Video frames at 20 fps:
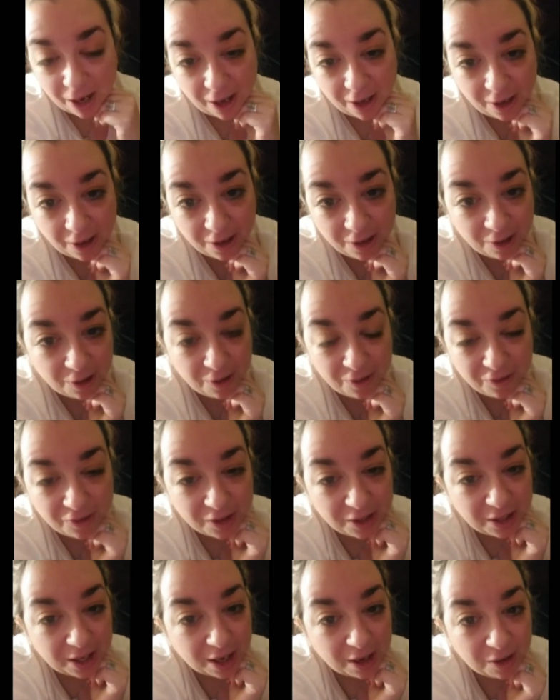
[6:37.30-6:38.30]
are over
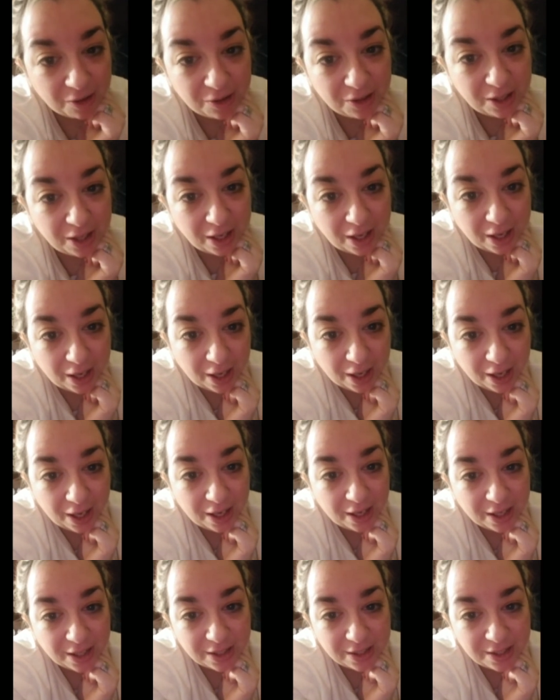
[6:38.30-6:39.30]
now.
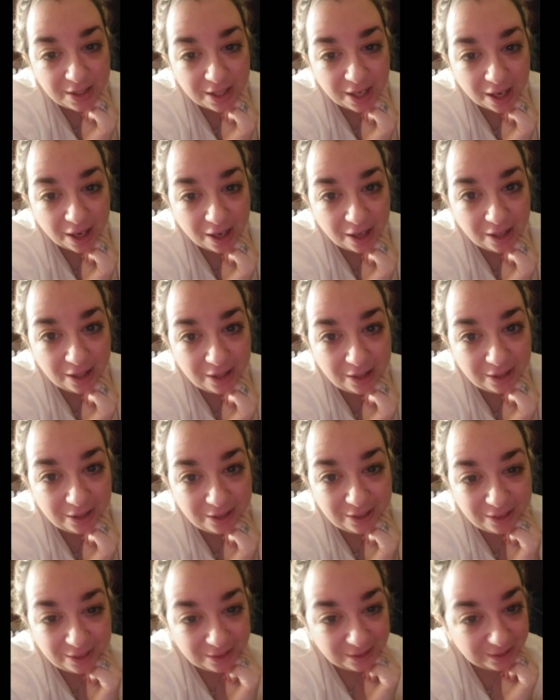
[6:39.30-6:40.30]
And uh,
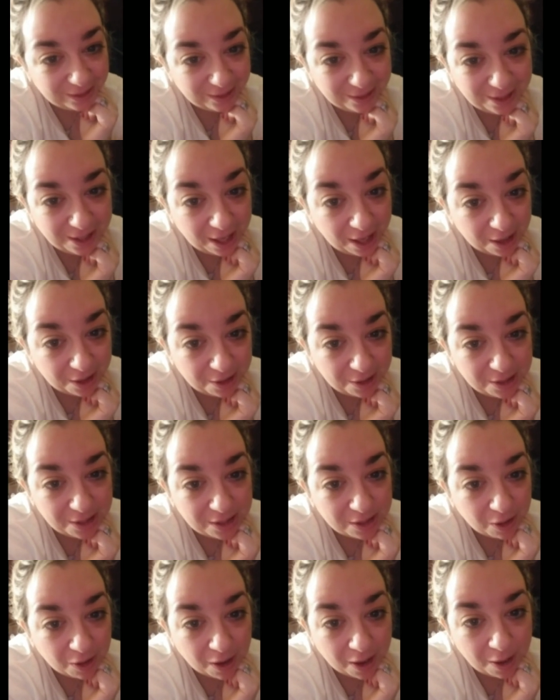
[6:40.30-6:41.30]
yeah, so
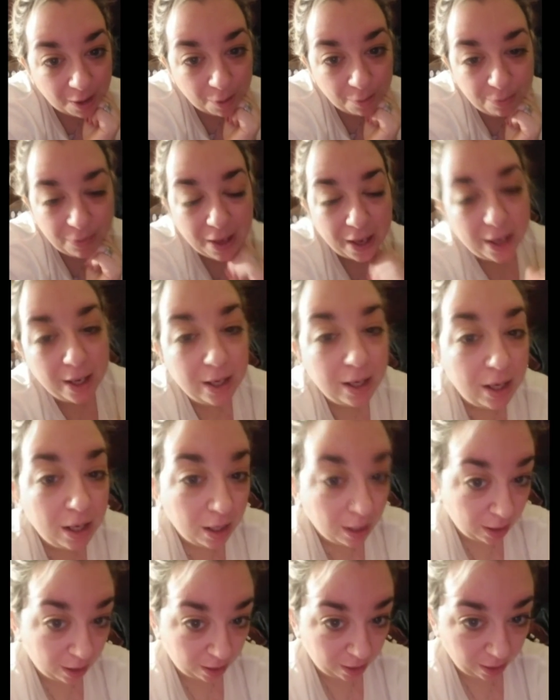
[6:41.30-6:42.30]
I hope that
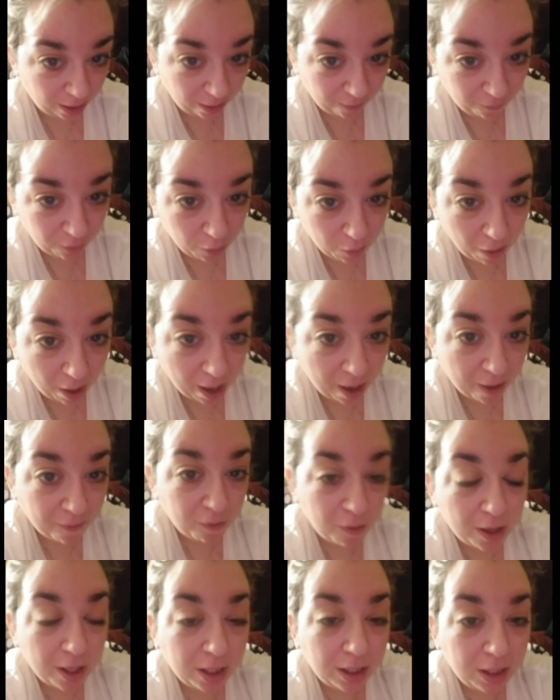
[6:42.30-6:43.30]
if you have one
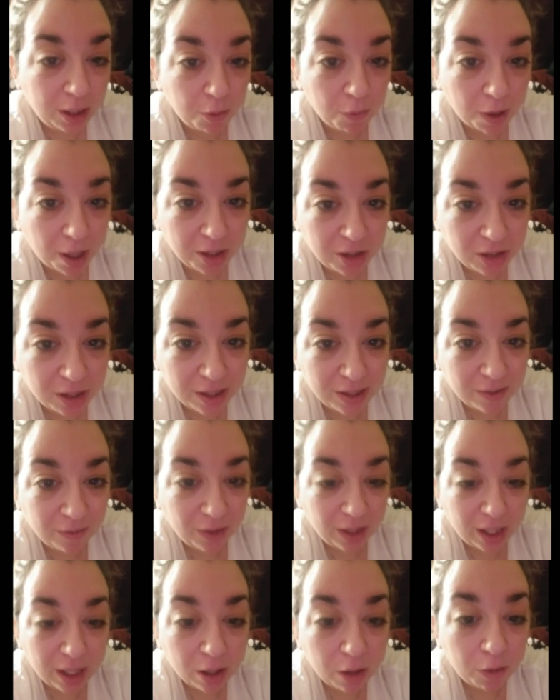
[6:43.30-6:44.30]
and you watch this
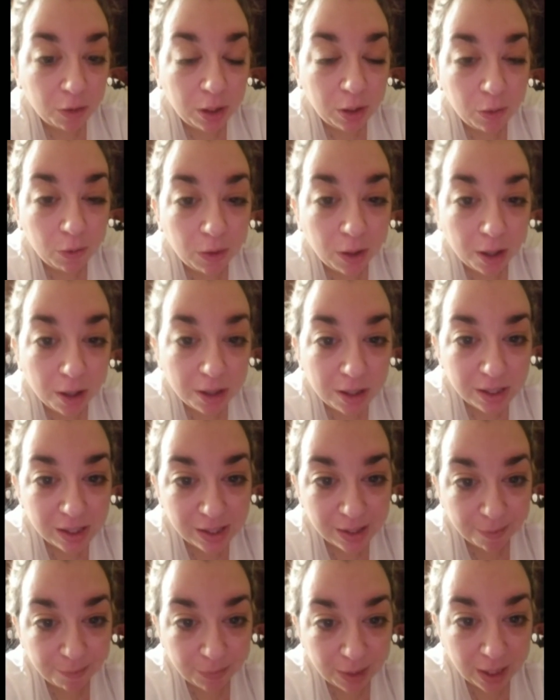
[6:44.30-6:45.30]
video, you learned
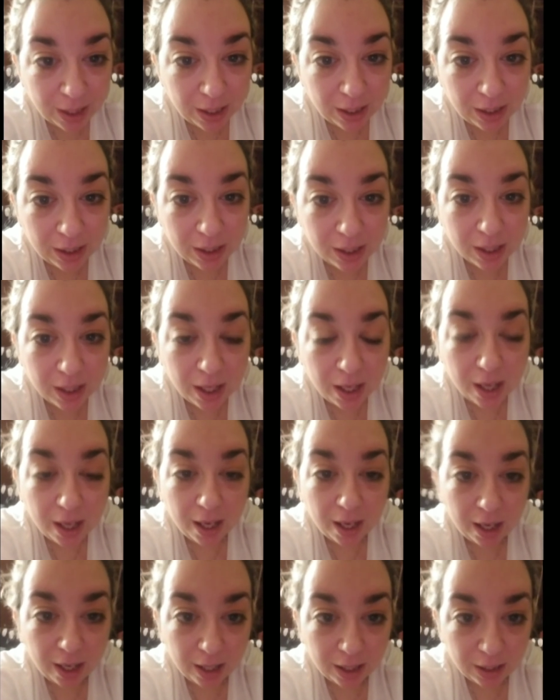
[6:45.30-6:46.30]
something.
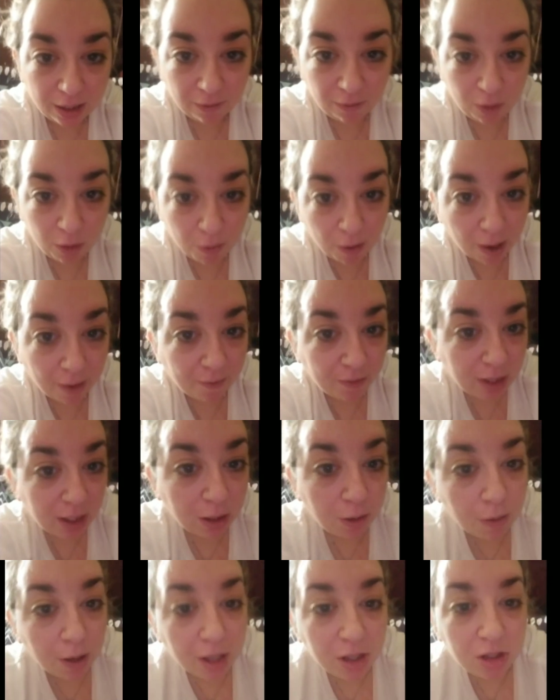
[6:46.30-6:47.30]
And if you have any
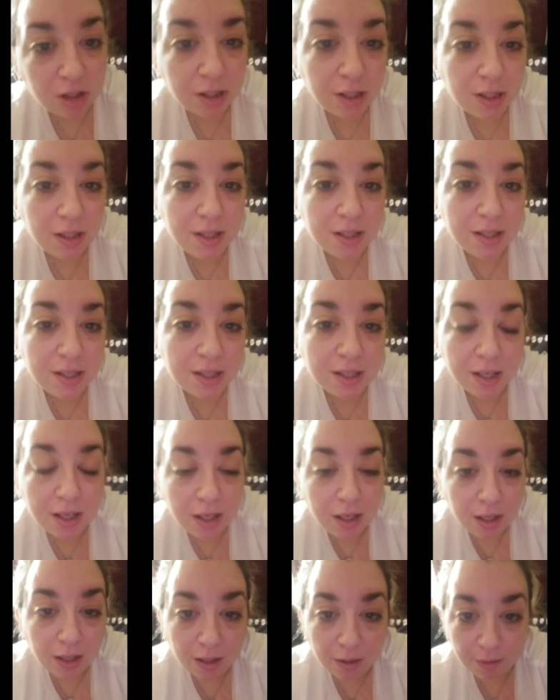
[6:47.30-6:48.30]
questions,
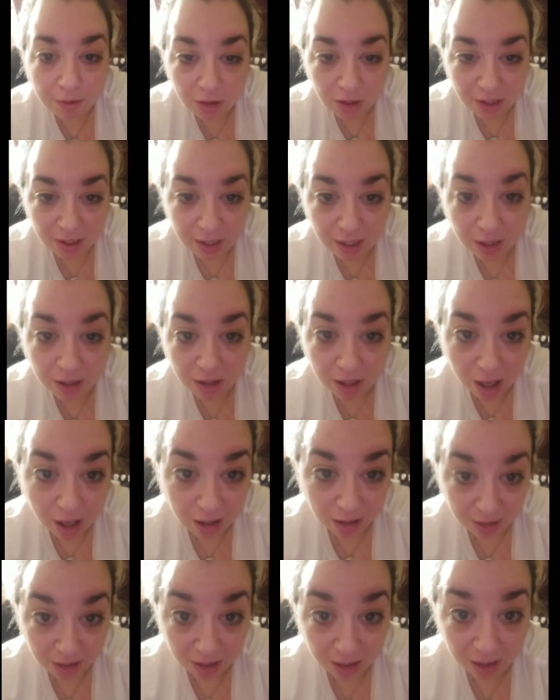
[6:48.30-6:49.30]
see your
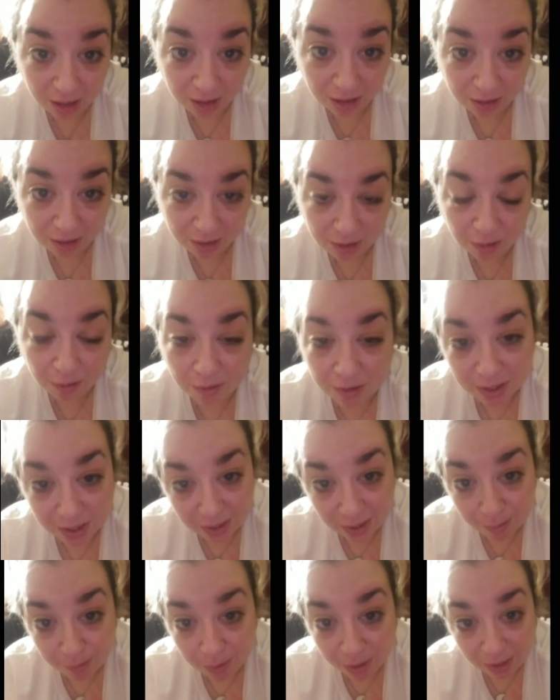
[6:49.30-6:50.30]
doctor. Don't see
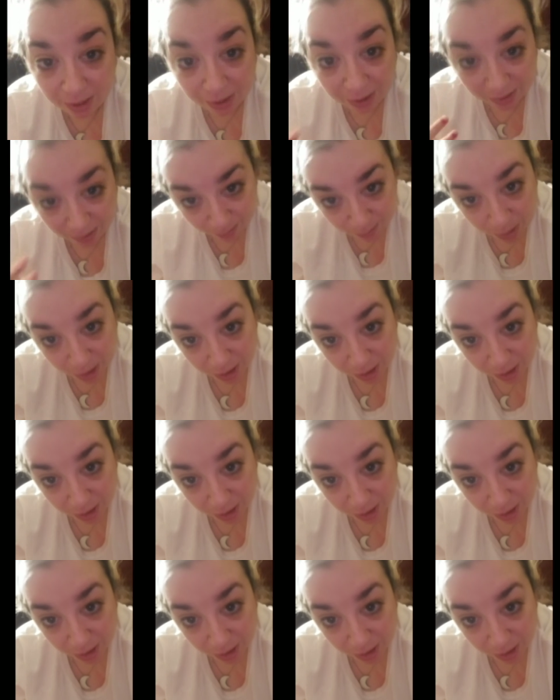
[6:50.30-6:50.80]
me. I'm not a